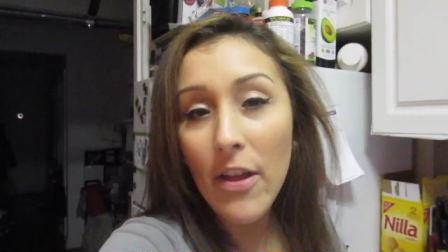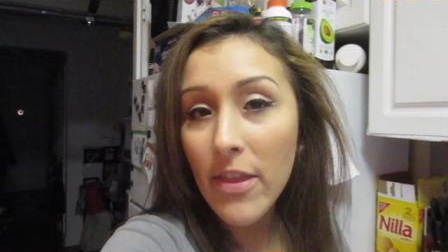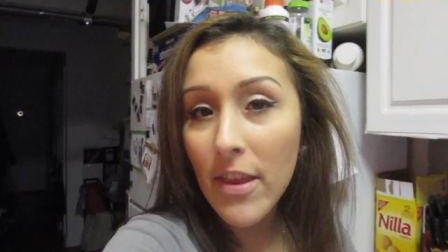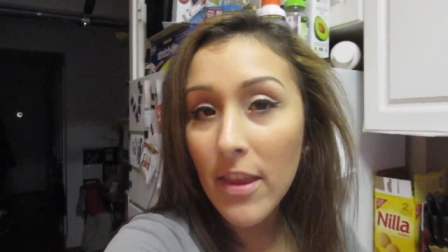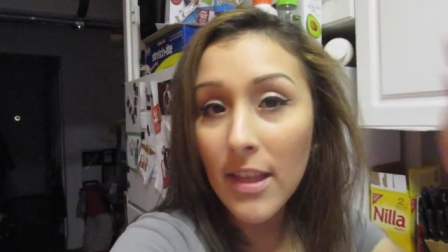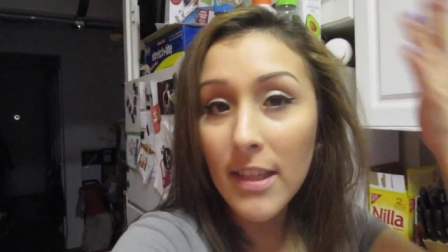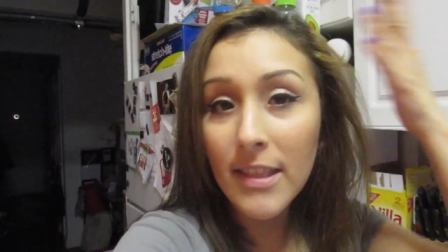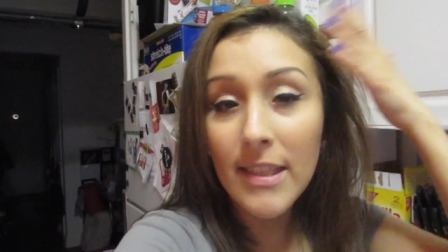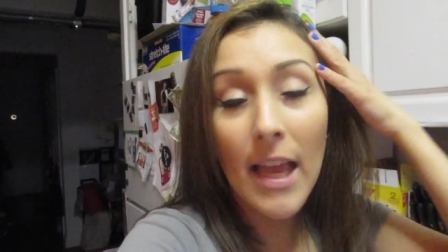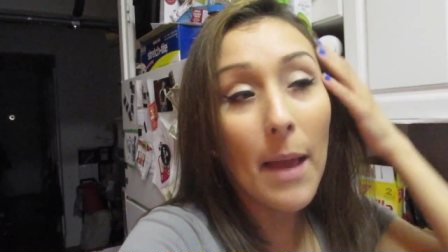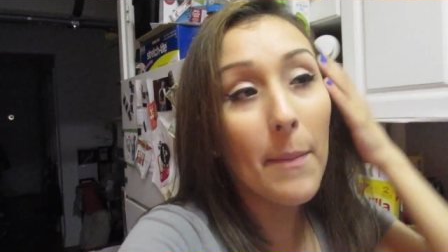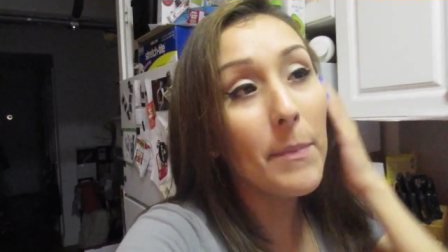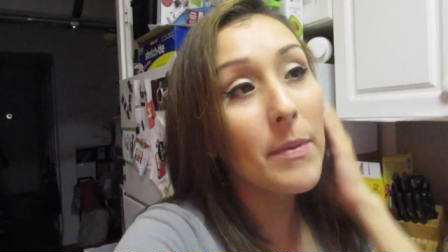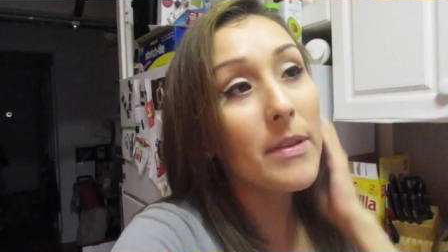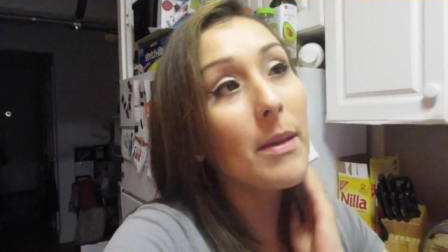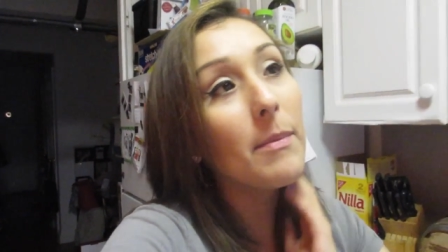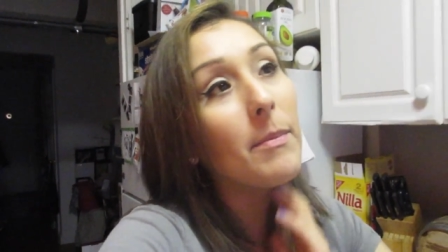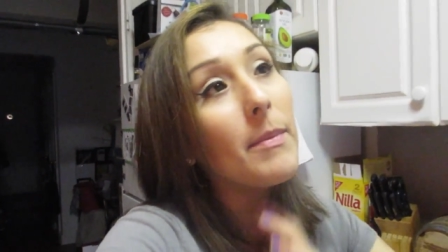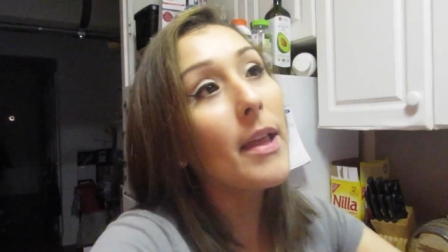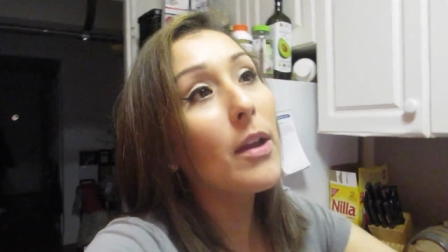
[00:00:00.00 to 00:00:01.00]
And then this
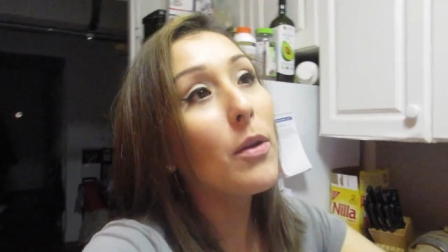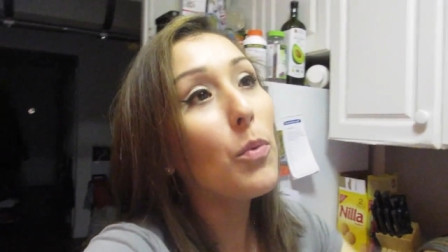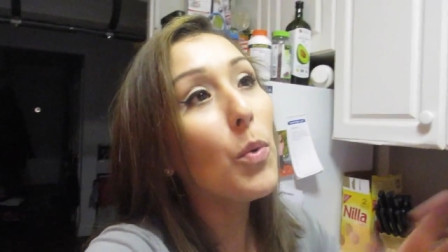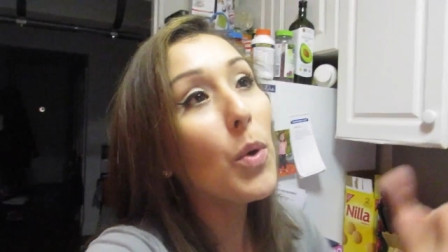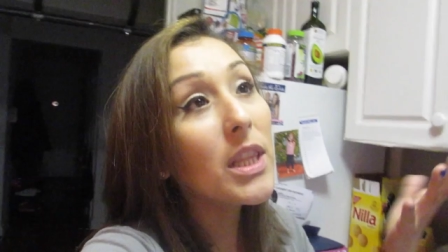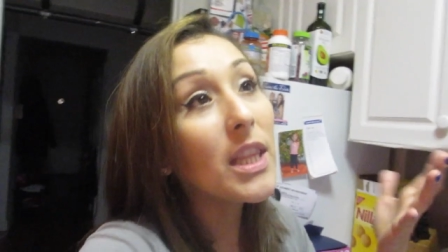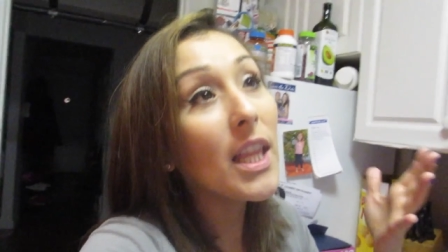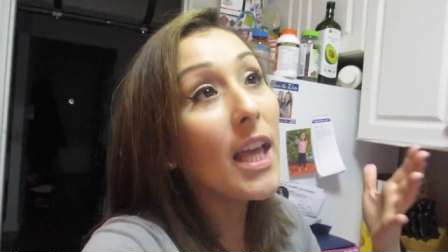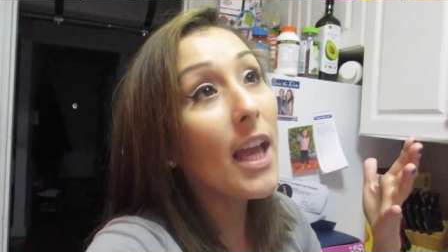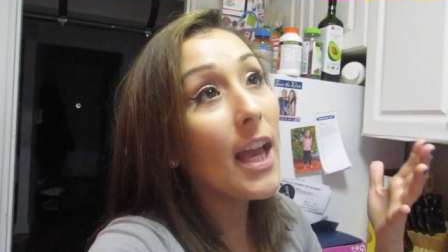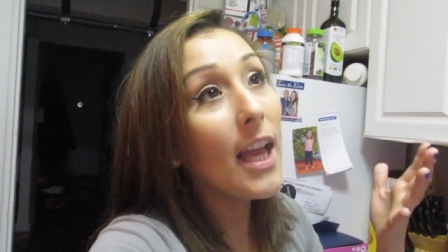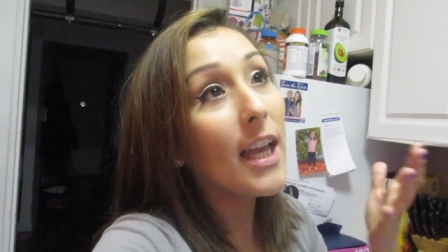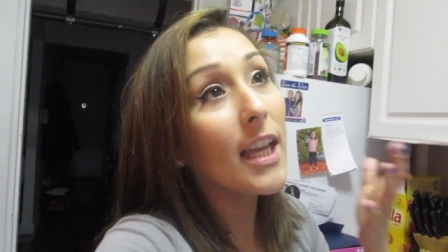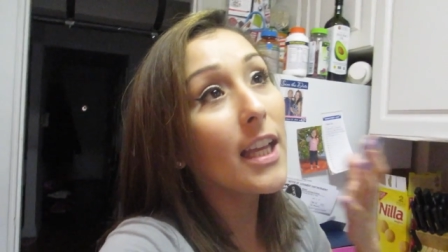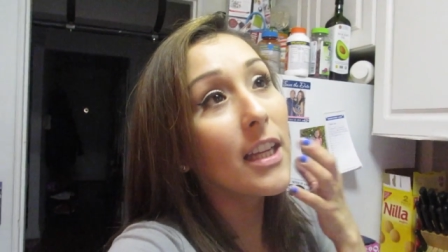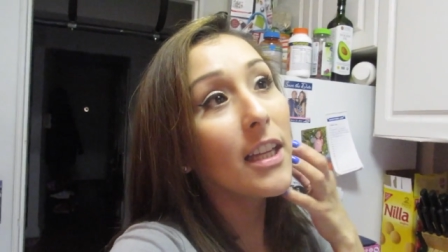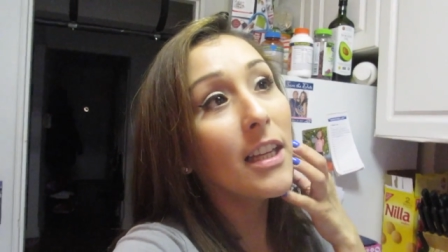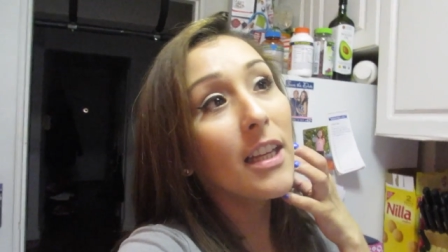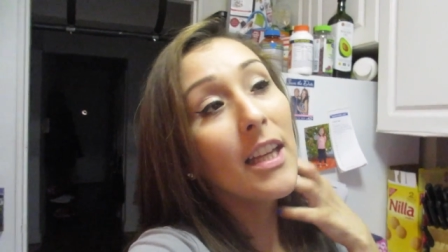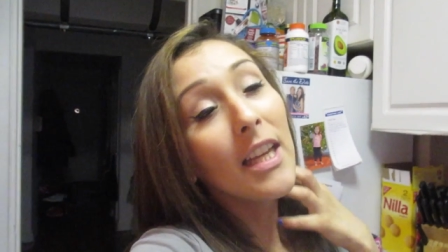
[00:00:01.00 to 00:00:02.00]
happens. I'm like, what the
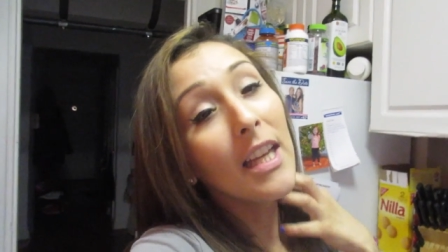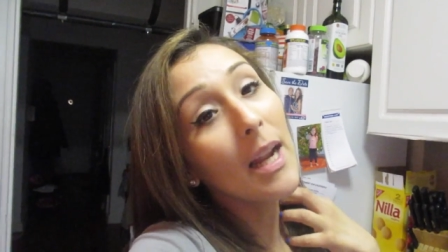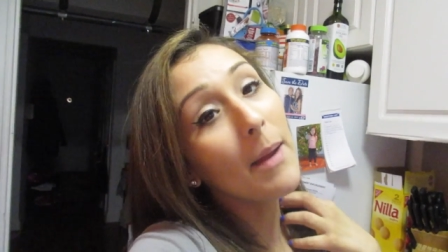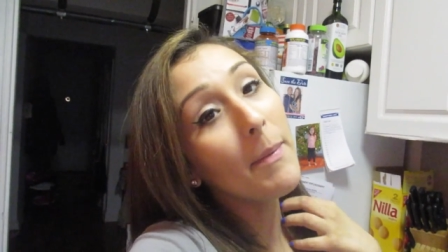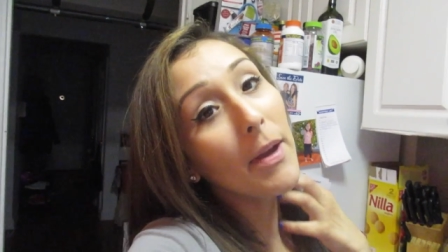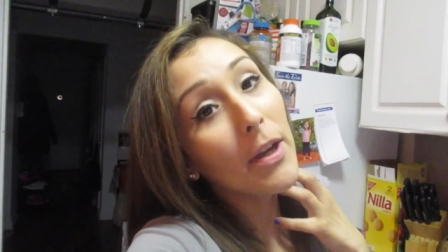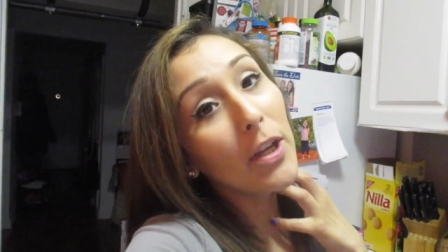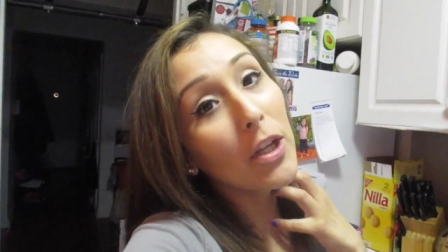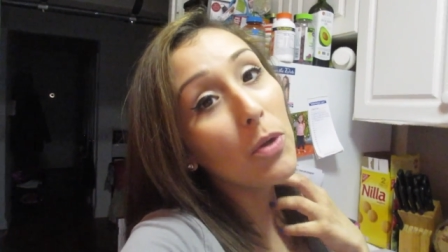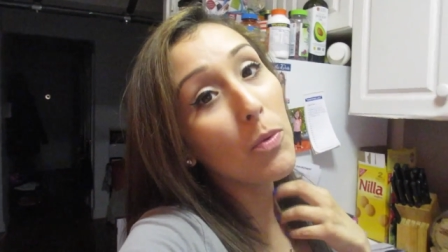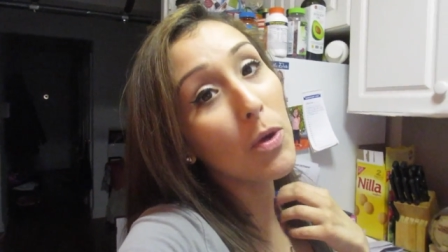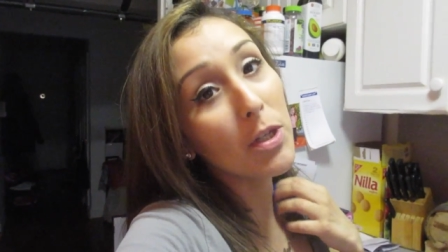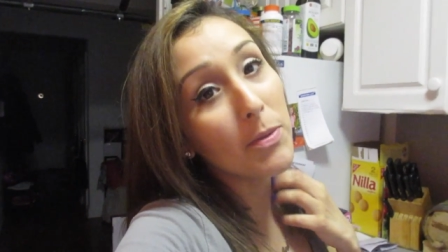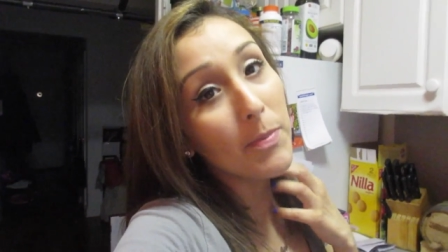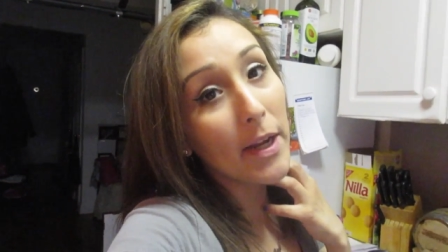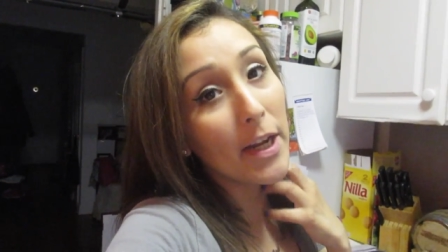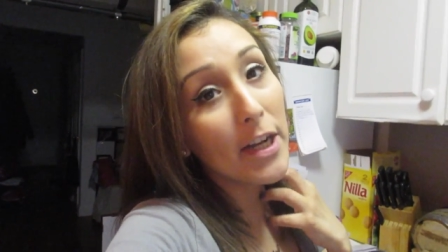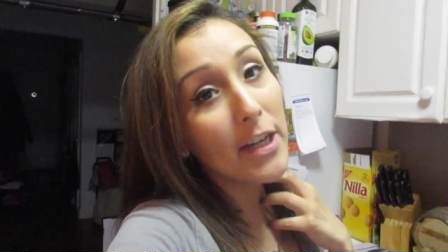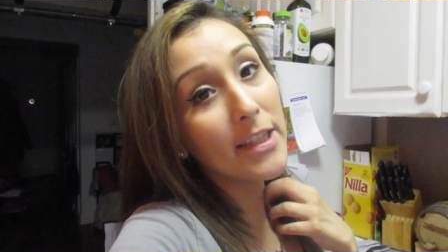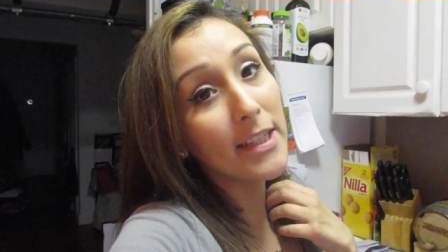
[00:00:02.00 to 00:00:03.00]
heck? And I'm not going to
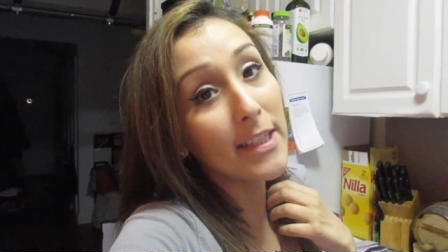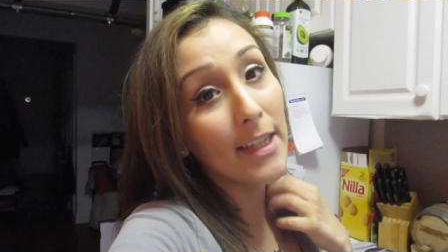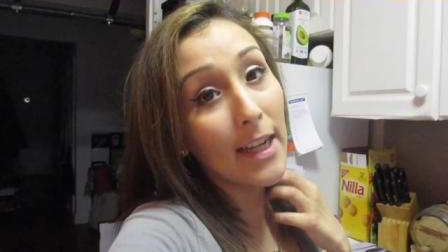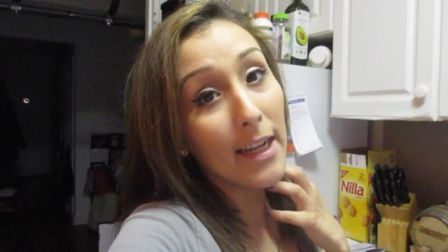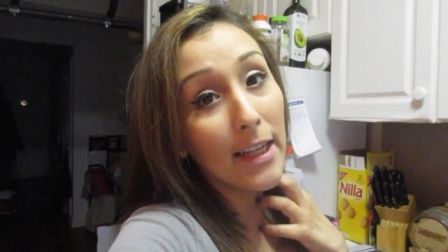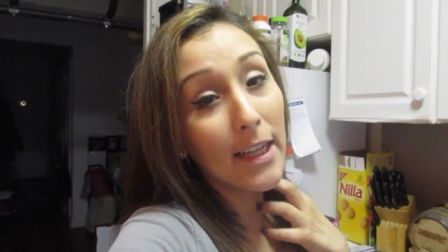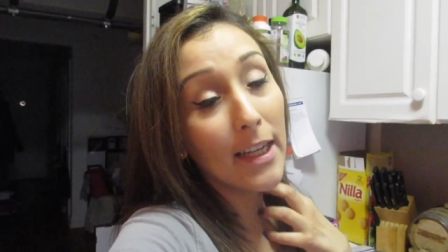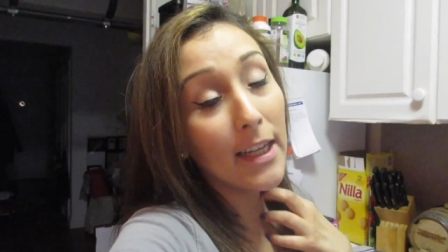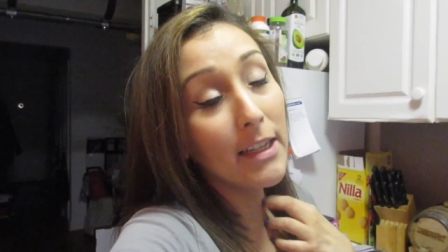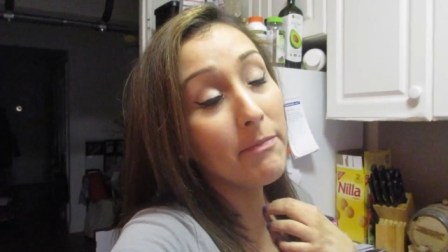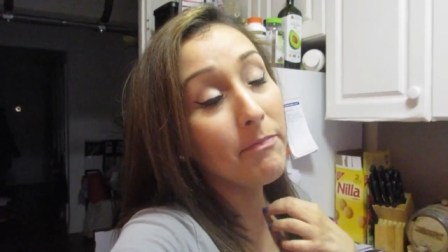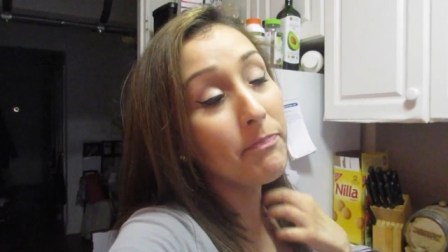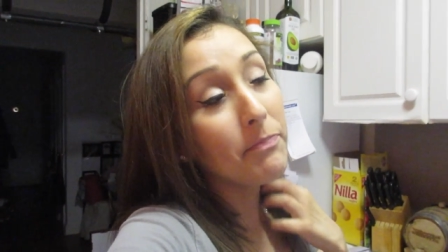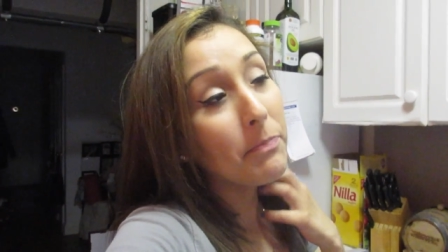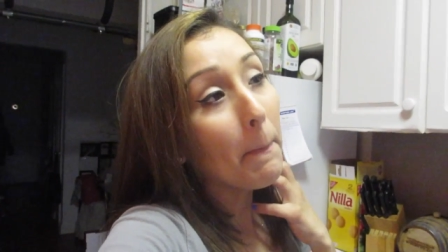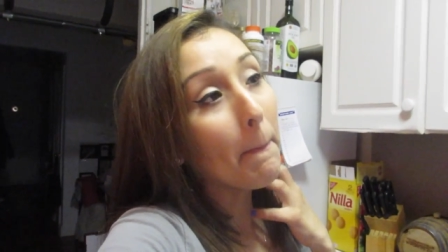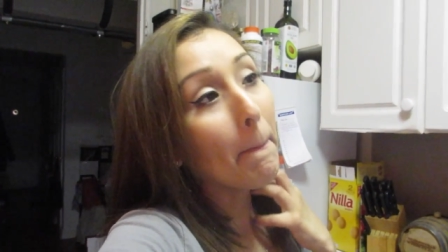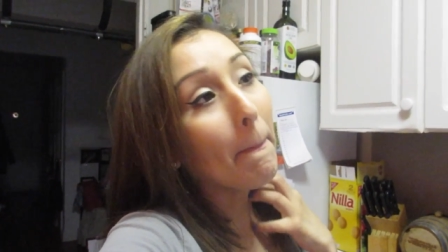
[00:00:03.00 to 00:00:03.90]
wash my hair tonight again.